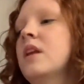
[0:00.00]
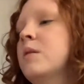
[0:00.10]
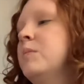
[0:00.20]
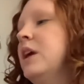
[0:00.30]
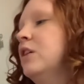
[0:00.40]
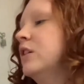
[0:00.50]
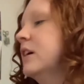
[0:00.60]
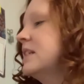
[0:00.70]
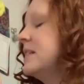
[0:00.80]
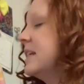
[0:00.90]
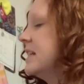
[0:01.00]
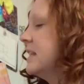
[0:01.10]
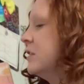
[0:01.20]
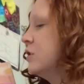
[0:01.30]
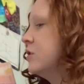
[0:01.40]
Peter looked into his
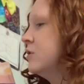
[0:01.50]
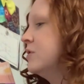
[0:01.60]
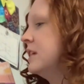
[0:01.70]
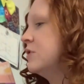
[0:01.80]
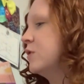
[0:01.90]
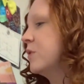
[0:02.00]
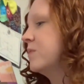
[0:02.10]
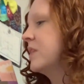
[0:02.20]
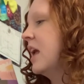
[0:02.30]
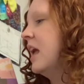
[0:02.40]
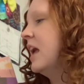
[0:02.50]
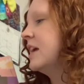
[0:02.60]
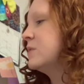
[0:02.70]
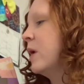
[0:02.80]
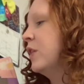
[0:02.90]
sister Susie's room. His
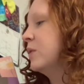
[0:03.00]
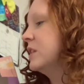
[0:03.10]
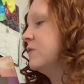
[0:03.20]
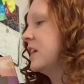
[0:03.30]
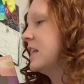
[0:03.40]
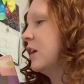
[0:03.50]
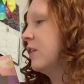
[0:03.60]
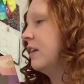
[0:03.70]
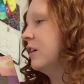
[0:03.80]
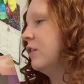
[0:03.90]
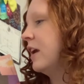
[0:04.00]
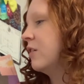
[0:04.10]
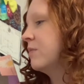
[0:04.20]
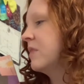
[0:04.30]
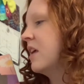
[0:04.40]
mother was fussing around the cradle.
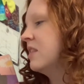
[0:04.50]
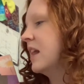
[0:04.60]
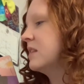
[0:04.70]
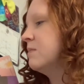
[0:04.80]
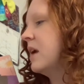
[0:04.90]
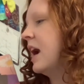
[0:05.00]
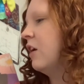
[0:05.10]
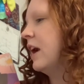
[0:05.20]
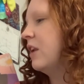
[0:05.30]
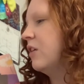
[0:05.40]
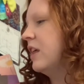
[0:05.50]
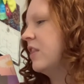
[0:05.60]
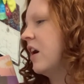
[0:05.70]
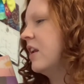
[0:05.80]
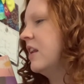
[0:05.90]
That's my cradle, he
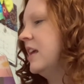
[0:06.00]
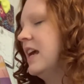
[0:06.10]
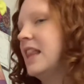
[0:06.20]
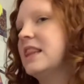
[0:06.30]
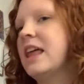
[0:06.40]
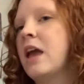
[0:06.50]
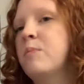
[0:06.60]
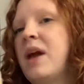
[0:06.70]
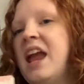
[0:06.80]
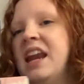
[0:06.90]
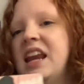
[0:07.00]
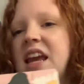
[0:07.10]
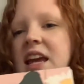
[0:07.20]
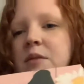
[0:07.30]
thought, and they painted it